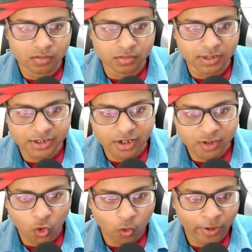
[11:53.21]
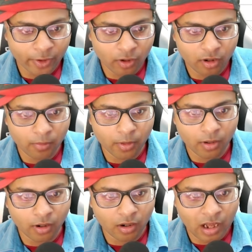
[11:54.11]
These are the overall
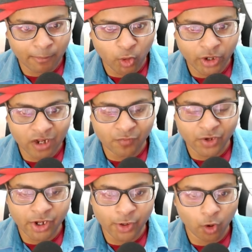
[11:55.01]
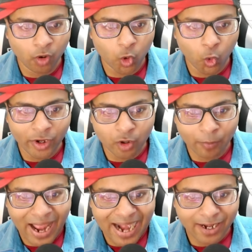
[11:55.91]
about every hero, good or
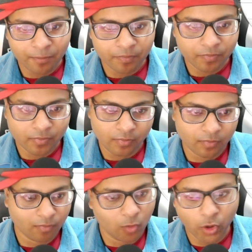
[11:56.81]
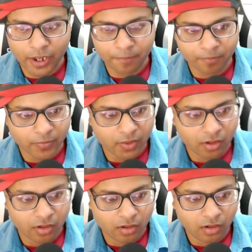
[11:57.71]
bad. Okay,
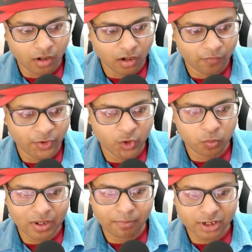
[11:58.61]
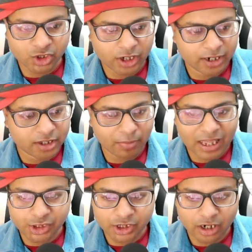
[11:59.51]
free to play must get the Blanchette, I